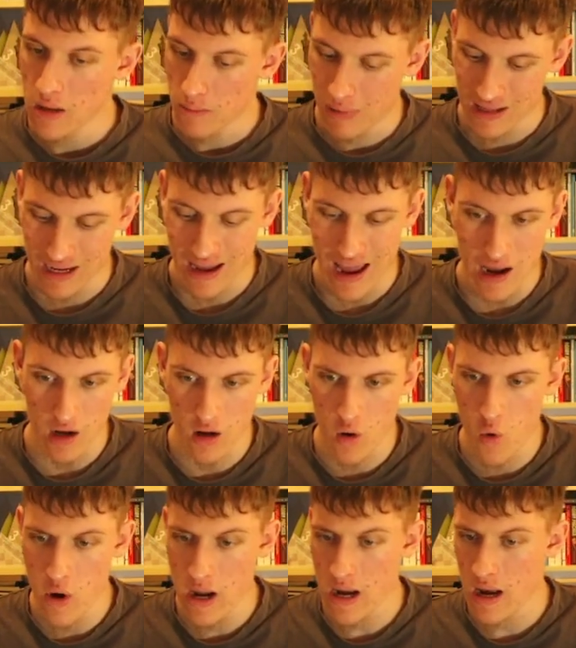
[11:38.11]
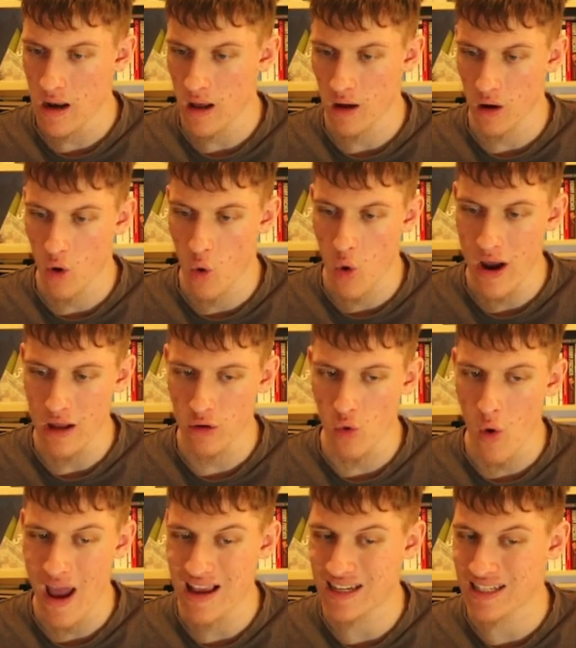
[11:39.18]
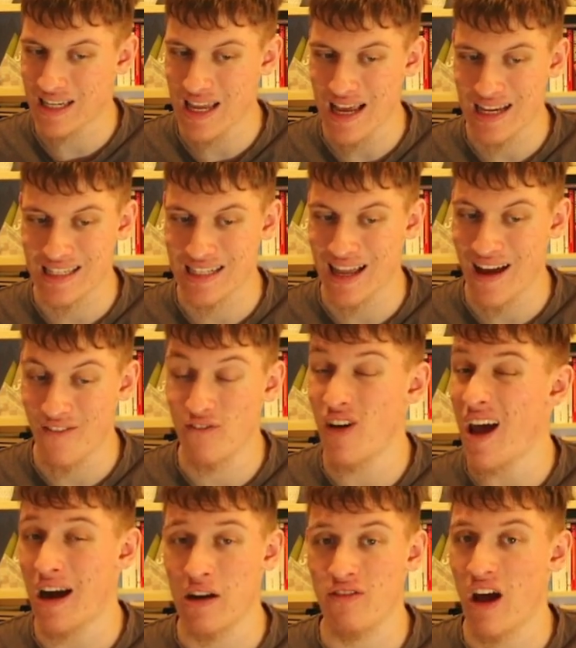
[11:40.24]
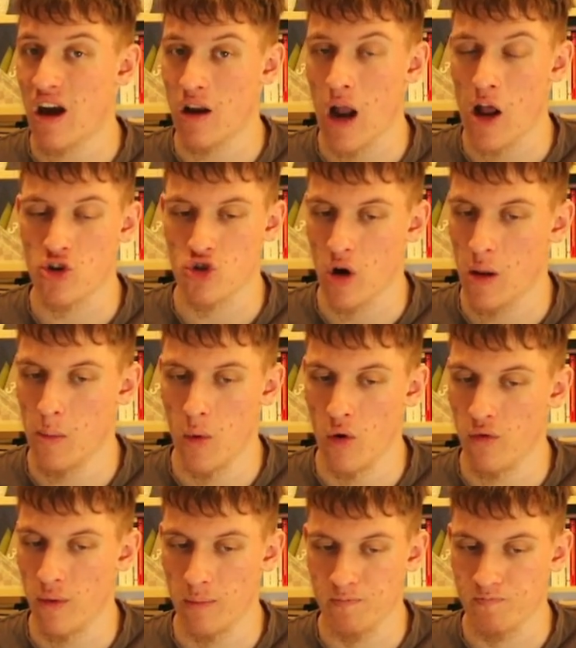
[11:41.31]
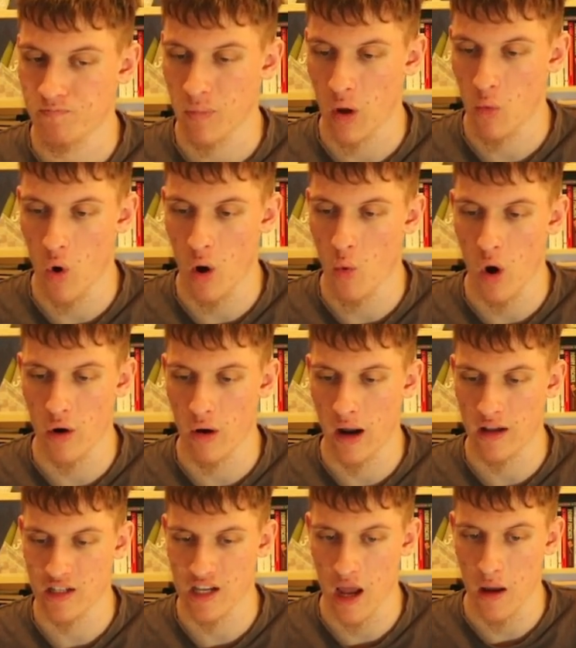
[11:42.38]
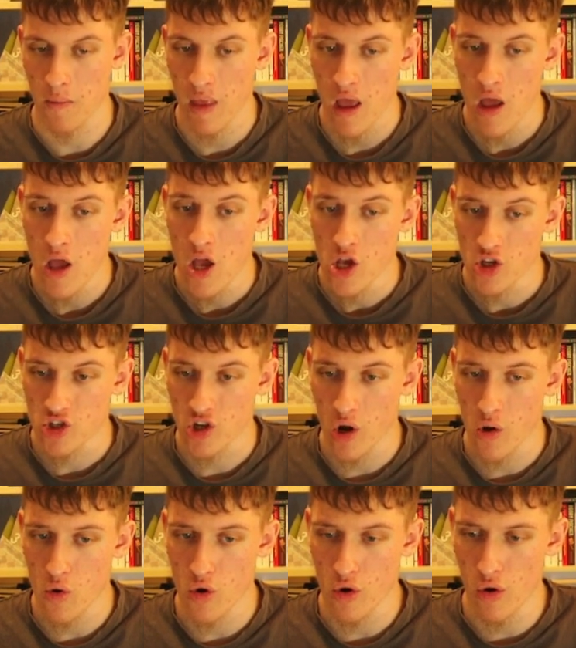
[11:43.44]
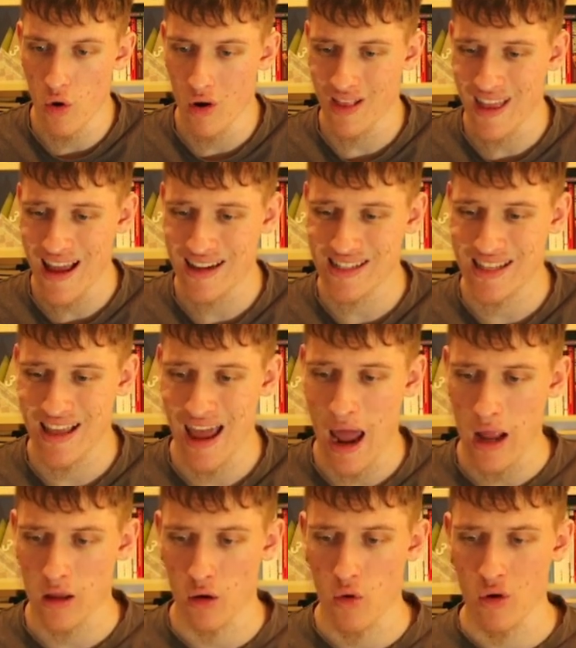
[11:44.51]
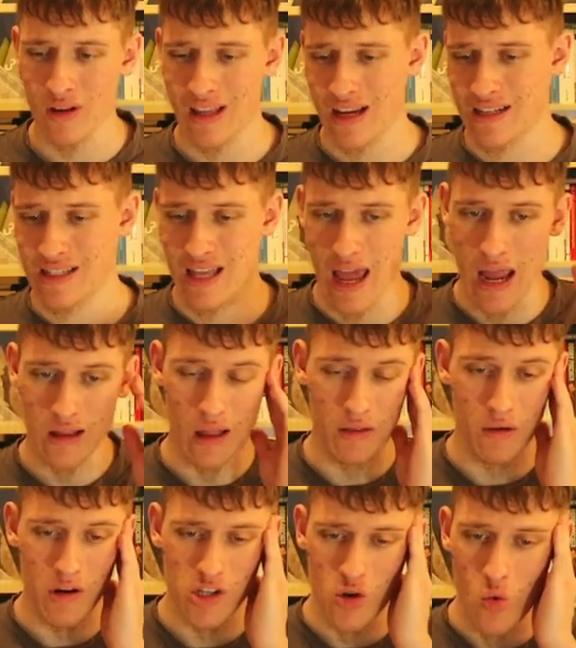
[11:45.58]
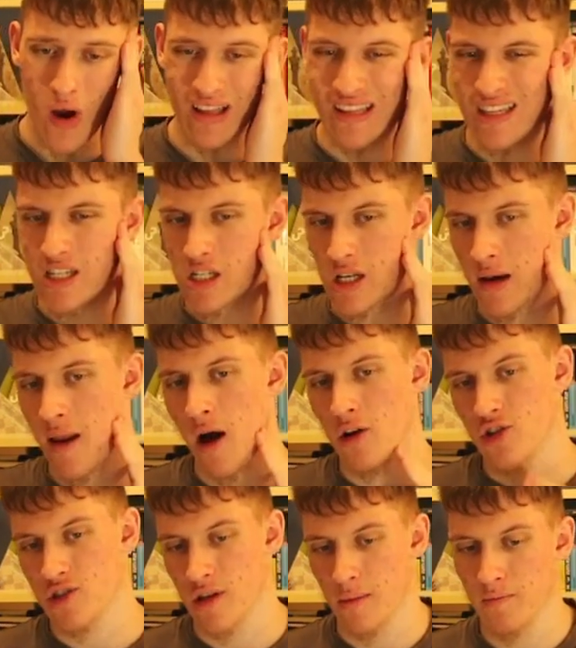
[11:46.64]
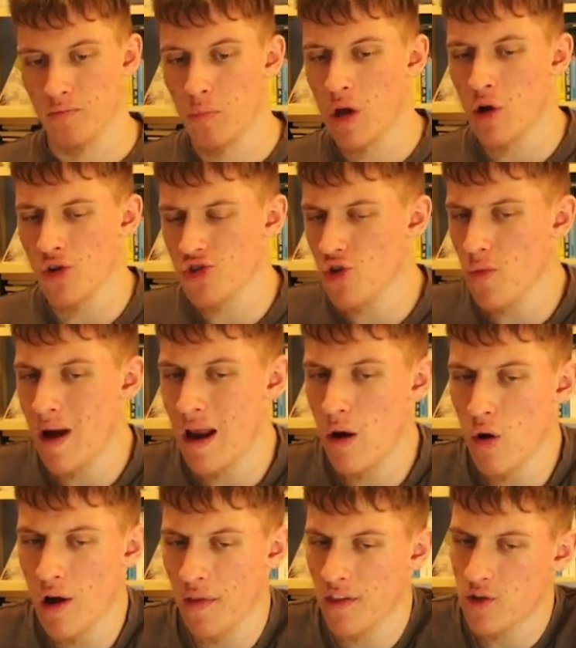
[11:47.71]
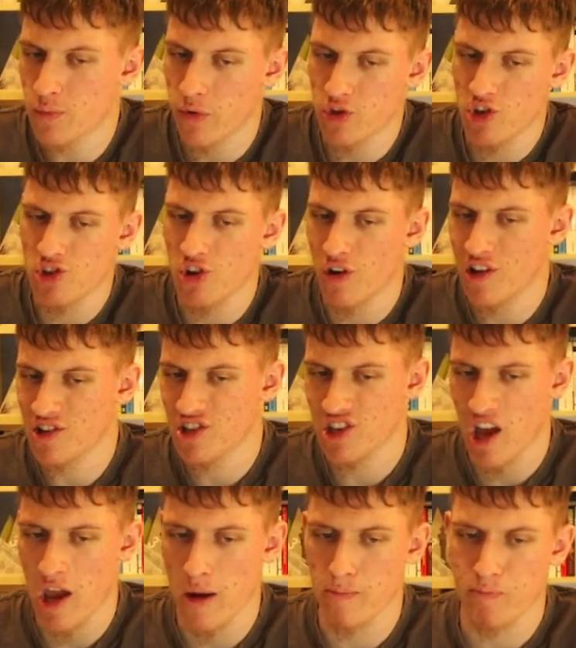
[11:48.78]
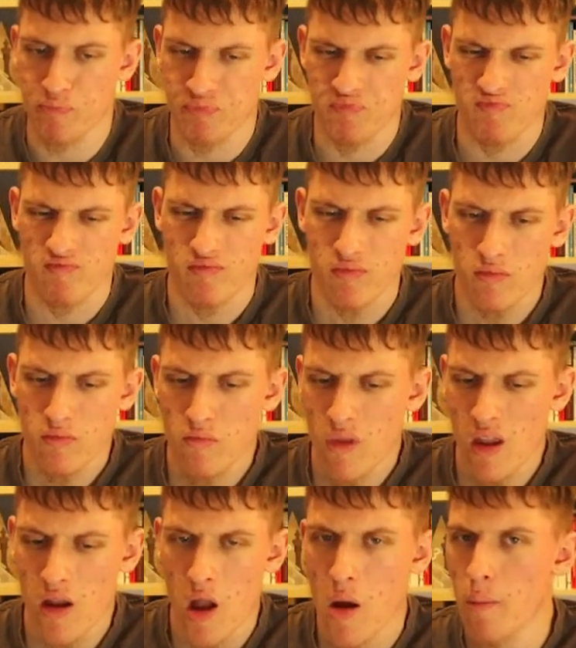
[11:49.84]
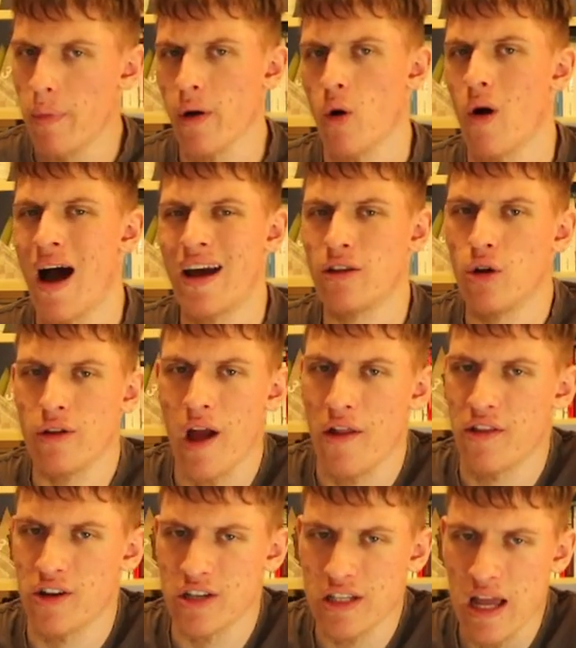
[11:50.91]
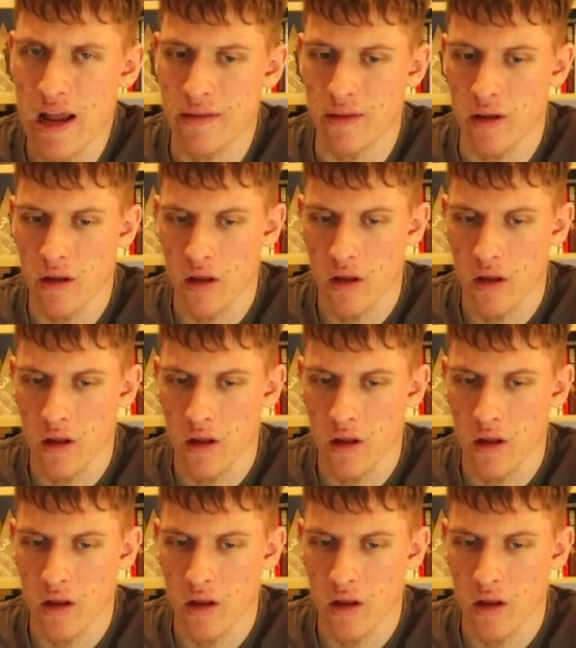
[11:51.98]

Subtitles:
But again, queen to a6, very, very natural move. What you gotta say? So rook takes d8, and the reason why this is lost, because you may look at this position and say, bro, I don't understand.